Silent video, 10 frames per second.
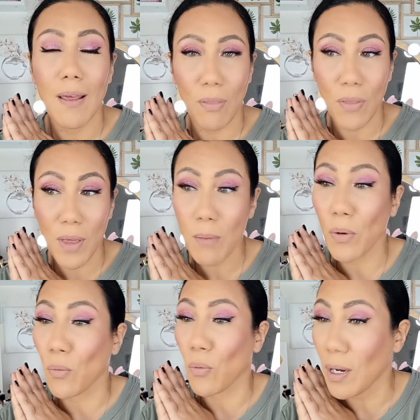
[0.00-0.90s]
then,
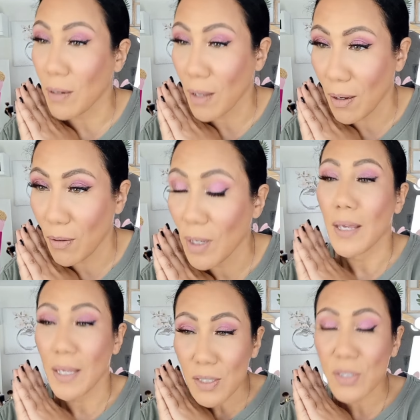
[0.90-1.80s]
but right now
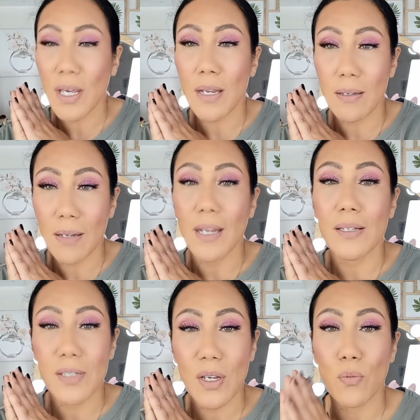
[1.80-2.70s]
it is setting. It
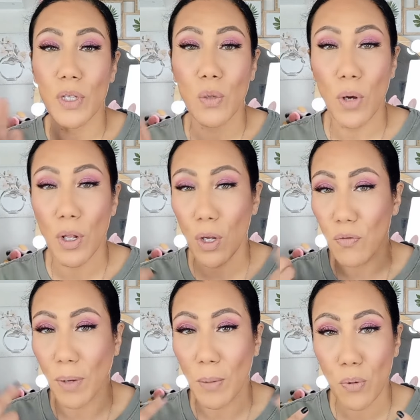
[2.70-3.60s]
has set really well
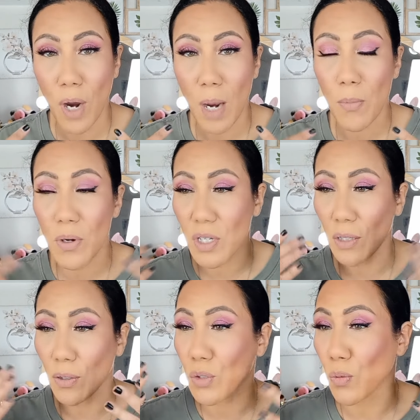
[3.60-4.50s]
over my primers. It
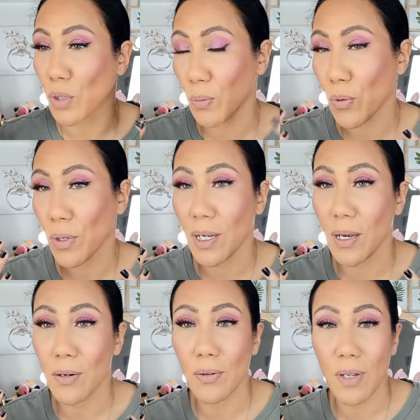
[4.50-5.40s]
looks really pretty
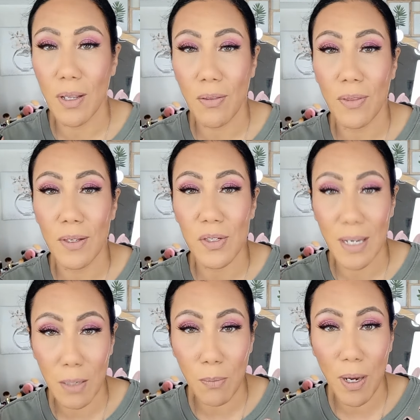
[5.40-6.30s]
underneath the
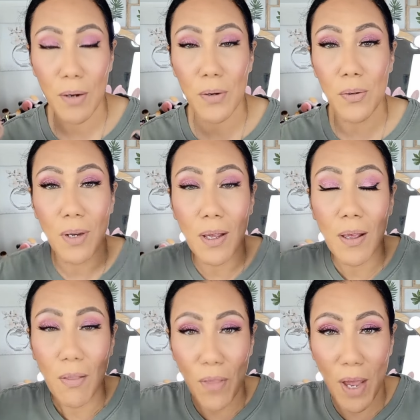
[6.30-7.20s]
setting powder.
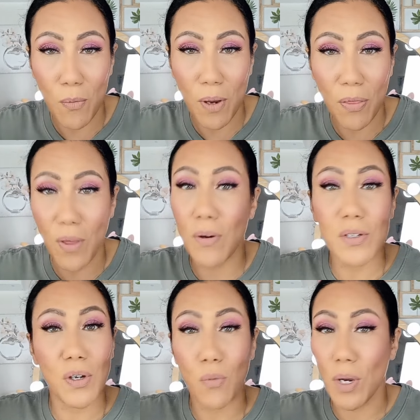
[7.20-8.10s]
That right there
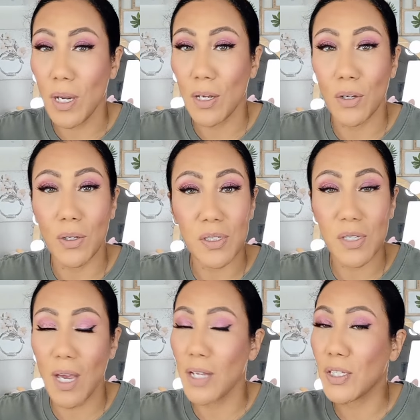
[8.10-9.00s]
is already a good
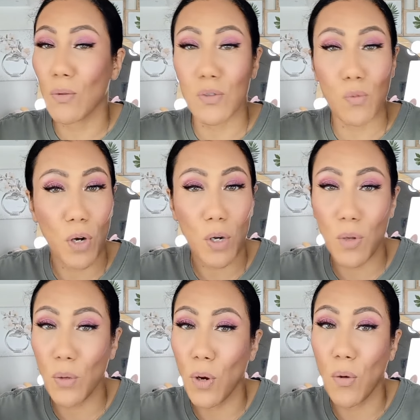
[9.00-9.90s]
sign, so it's working
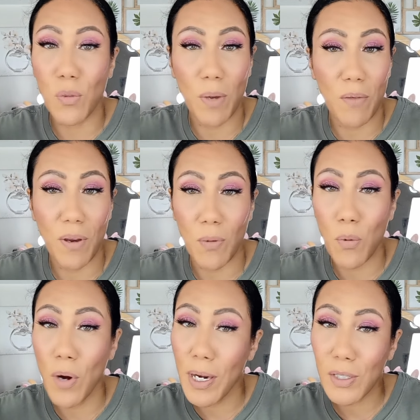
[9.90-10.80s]
really well with my favorite
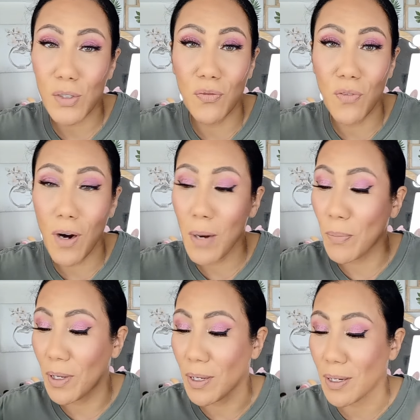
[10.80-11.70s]
products so far,
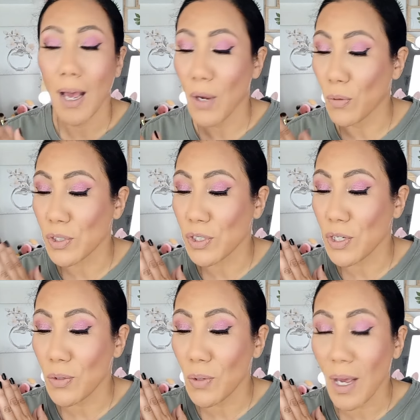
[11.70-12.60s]
but I will
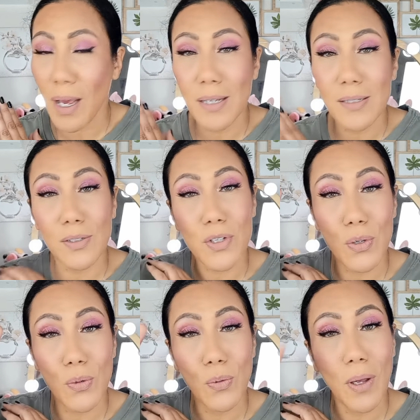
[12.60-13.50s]
see you guys in
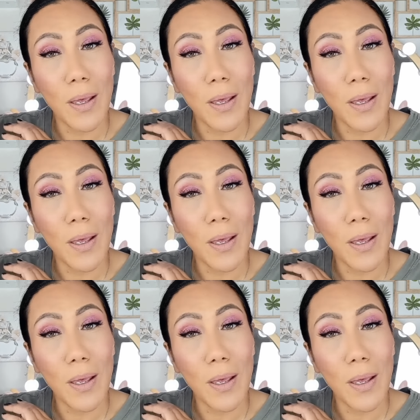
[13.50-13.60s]
two